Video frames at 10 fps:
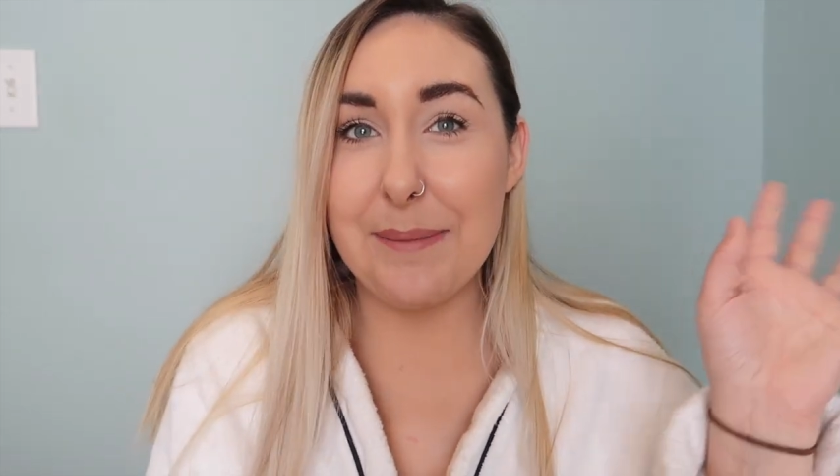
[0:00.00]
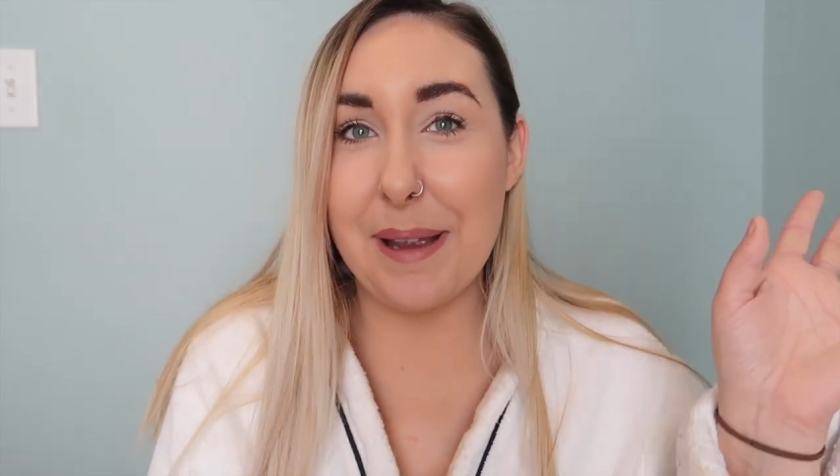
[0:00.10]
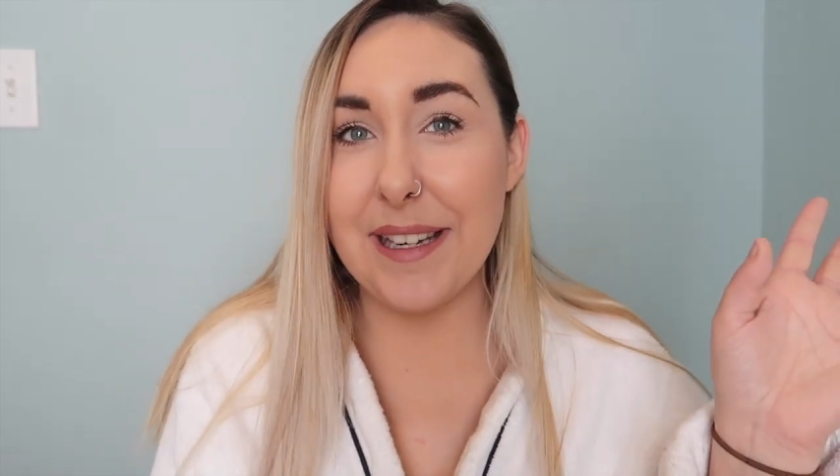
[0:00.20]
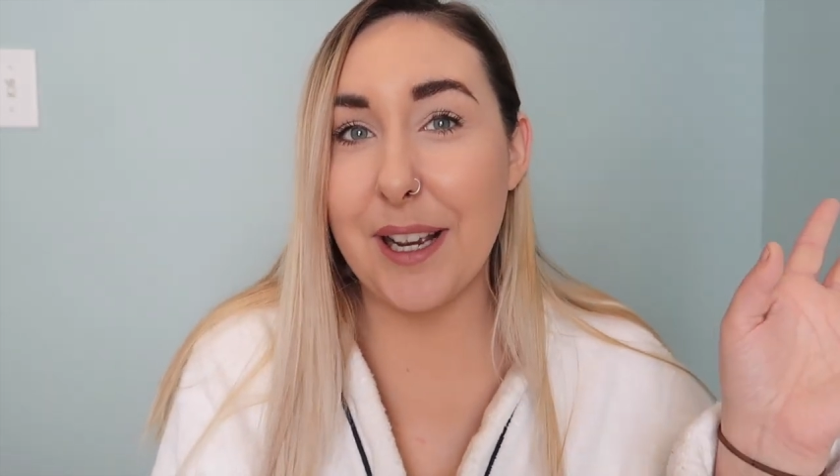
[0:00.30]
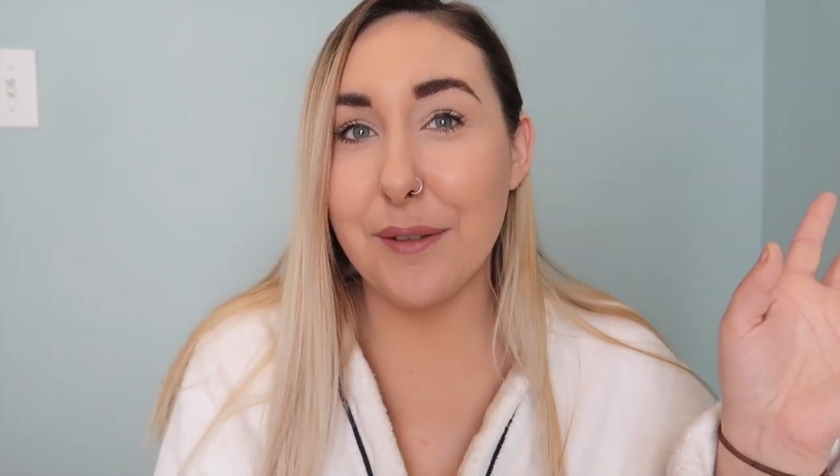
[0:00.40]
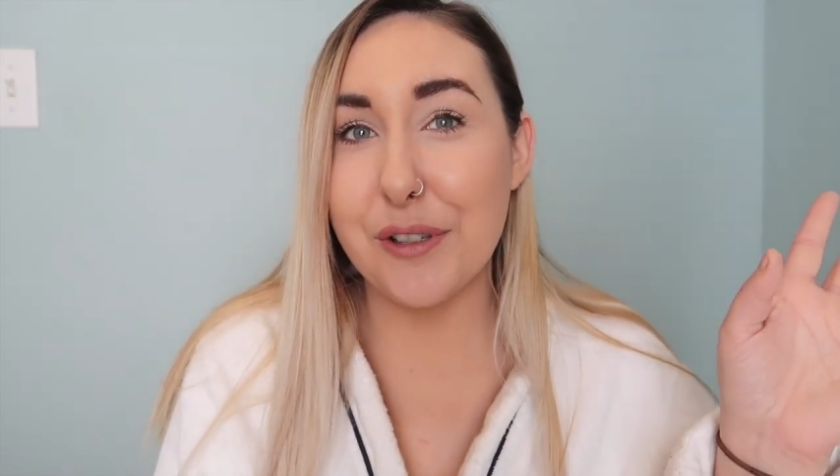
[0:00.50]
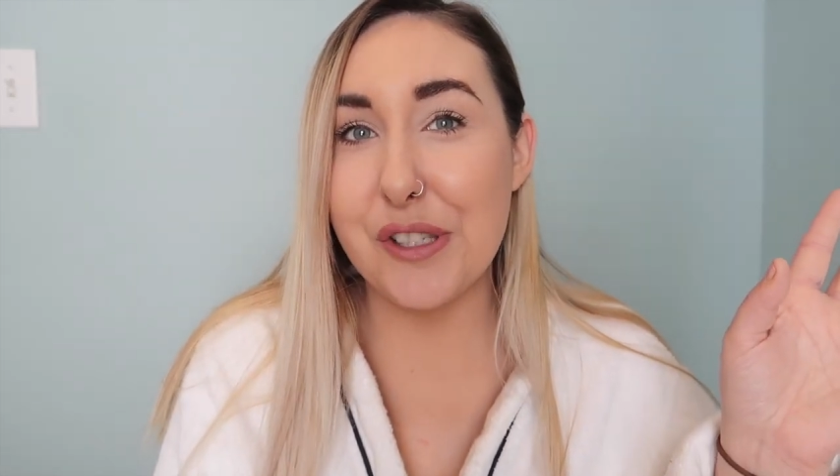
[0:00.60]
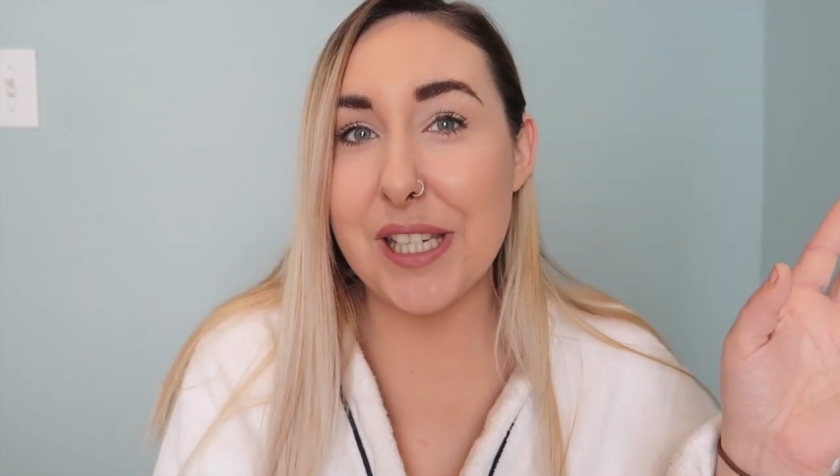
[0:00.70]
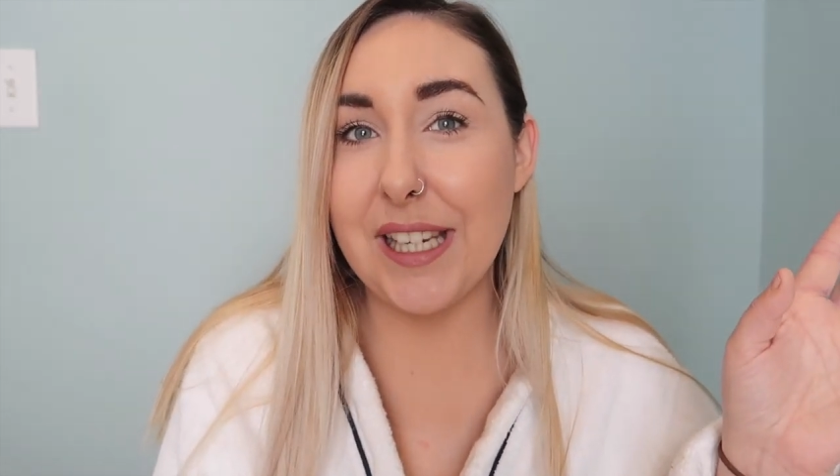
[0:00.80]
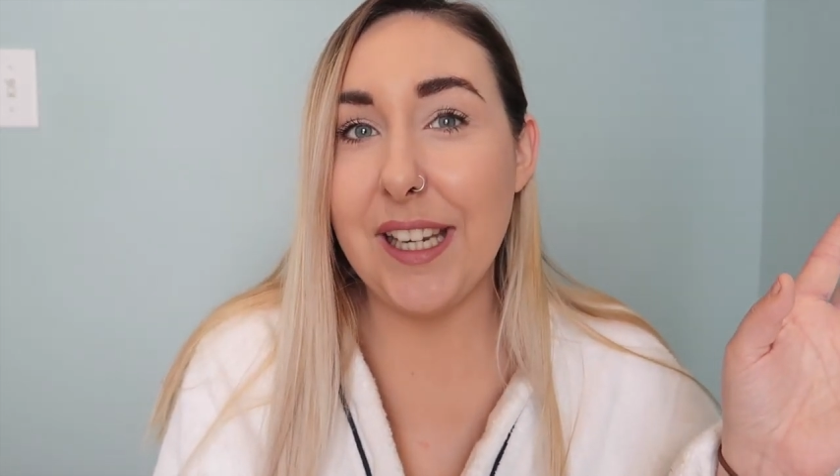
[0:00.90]
makeup
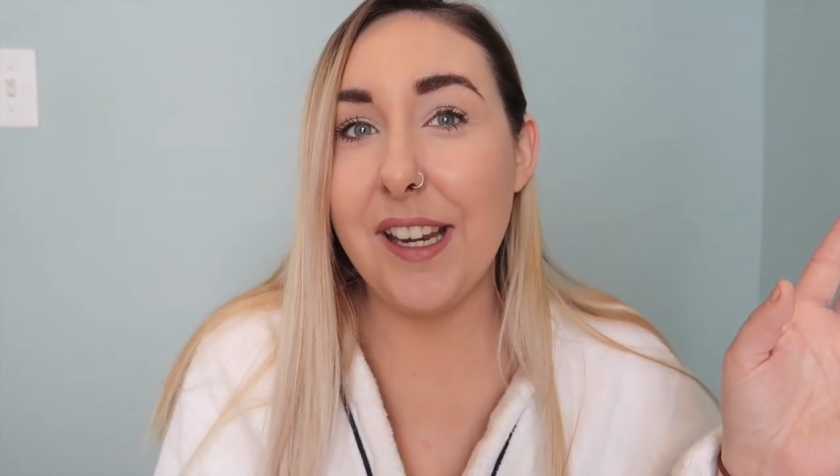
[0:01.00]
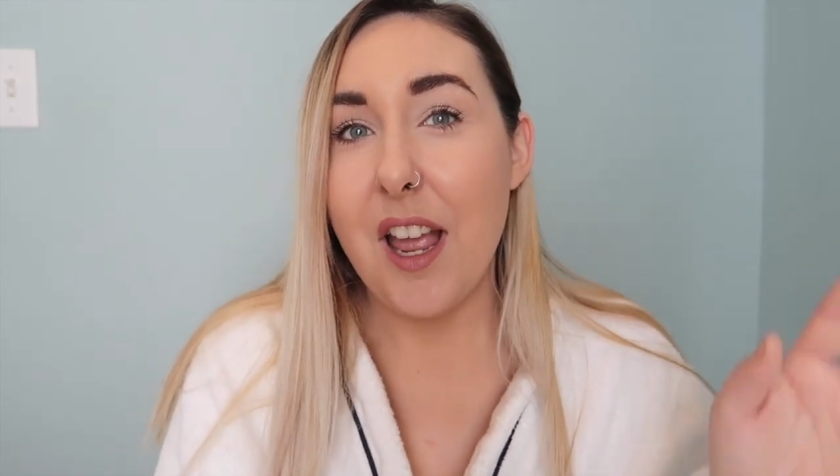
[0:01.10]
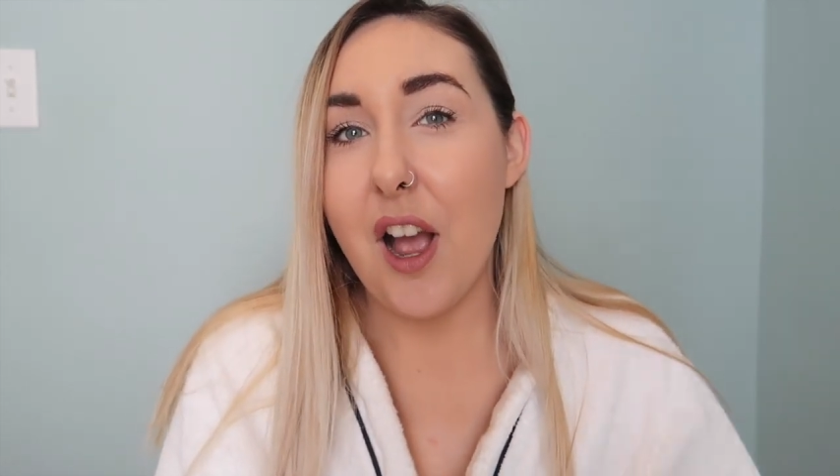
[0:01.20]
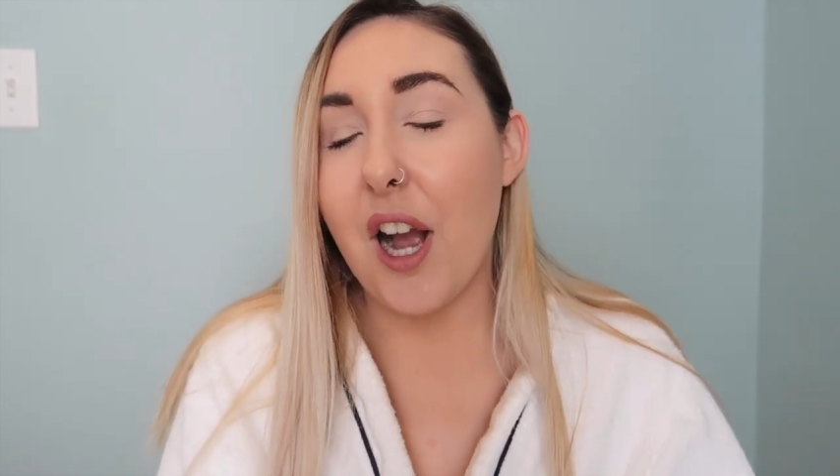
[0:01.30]
routine.